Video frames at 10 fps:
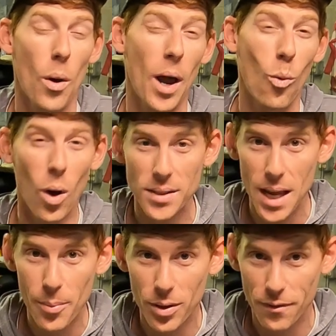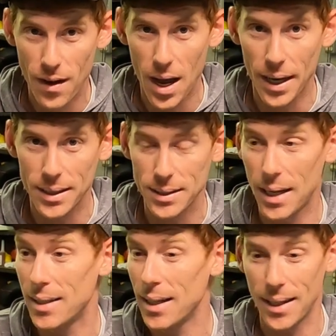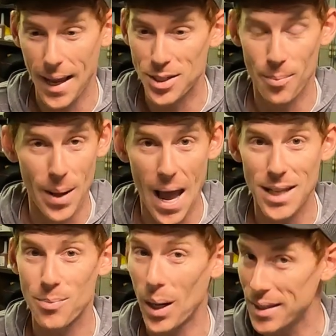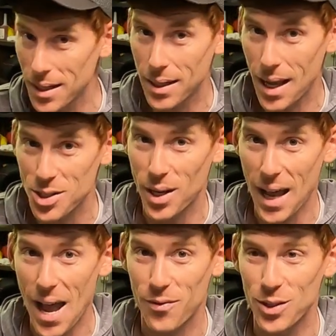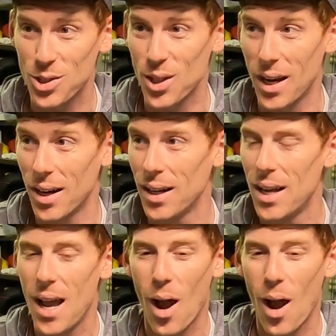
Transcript: what I was able to find, I didn't catch a bass, but I did catch a catfish there.